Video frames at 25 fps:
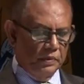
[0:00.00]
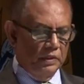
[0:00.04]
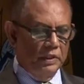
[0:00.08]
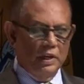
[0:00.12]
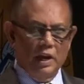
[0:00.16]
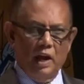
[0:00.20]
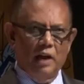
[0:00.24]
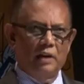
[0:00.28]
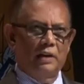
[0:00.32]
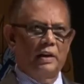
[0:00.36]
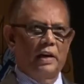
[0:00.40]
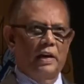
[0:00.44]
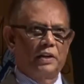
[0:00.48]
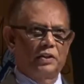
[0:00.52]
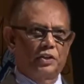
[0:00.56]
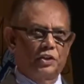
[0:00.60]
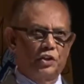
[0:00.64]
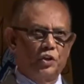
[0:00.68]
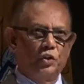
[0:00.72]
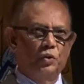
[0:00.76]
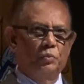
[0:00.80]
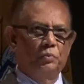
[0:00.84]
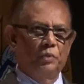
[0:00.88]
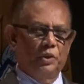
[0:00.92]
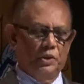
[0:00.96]
not
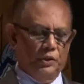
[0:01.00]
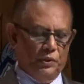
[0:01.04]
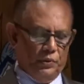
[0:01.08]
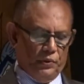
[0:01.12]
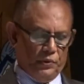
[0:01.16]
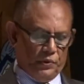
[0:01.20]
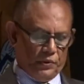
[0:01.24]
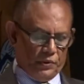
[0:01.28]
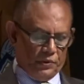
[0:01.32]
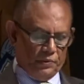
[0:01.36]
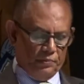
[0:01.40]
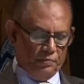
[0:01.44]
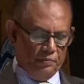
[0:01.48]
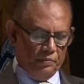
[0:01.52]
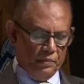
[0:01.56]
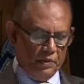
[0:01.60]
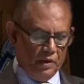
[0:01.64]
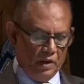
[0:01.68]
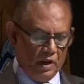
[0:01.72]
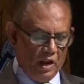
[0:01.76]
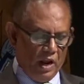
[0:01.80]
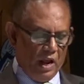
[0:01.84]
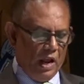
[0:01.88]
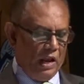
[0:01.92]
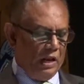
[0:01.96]
assumed use,
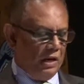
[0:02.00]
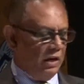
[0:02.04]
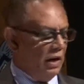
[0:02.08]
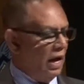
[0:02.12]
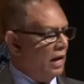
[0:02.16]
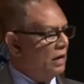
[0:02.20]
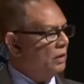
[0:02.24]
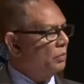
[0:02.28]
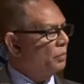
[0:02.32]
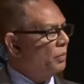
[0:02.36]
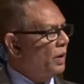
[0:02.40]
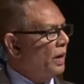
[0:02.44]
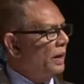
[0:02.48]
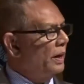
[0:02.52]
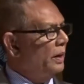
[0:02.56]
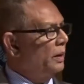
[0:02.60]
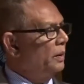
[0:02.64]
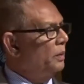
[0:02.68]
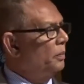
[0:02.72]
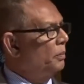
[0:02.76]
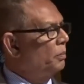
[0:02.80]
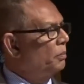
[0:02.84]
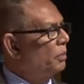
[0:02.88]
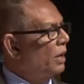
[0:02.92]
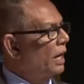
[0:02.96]
not by
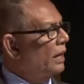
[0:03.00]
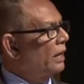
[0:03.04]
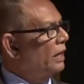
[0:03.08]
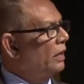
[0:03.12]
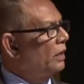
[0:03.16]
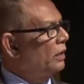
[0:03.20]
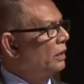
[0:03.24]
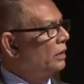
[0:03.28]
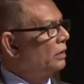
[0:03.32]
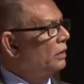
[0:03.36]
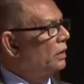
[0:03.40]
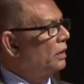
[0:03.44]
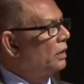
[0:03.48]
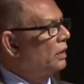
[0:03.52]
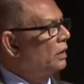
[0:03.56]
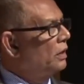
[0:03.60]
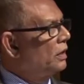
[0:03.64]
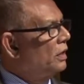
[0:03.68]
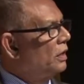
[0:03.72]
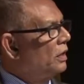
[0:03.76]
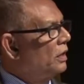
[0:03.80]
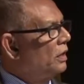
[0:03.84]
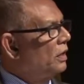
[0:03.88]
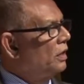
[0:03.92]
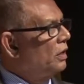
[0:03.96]
plugging
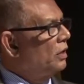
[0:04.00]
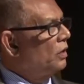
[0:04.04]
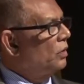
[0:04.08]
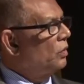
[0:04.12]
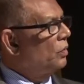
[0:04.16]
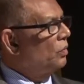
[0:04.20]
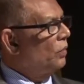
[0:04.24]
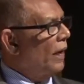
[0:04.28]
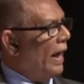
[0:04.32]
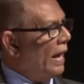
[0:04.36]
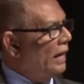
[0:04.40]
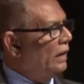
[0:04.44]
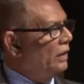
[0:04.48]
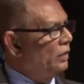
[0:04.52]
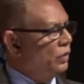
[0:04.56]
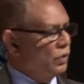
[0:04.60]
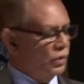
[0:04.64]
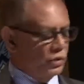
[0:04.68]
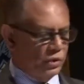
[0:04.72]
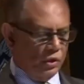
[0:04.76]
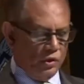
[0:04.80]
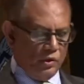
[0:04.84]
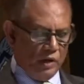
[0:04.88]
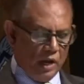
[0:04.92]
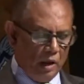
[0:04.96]

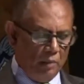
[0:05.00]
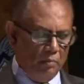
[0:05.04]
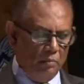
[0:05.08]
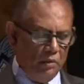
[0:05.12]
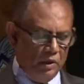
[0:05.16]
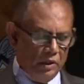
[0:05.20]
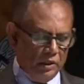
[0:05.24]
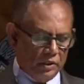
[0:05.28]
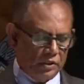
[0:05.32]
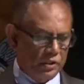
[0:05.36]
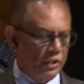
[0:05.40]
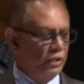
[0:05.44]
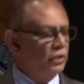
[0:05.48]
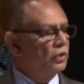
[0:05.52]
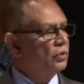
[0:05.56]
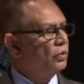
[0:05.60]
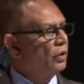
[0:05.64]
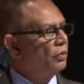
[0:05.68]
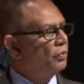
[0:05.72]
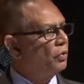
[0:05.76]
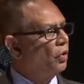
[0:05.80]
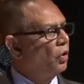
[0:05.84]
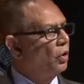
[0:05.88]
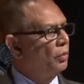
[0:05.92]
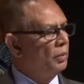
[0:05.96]
values or numbers
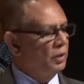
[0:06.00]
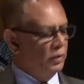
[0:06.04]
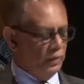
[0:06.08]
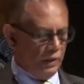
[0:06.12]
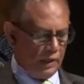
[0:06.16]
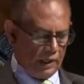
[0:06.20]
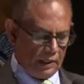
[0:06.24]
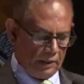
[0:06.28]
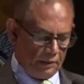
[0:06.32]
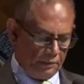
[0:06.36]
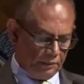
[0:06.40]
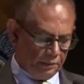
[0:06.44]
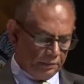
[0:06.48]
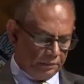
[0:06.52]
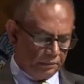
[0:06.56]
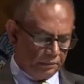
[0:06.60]
into a formula.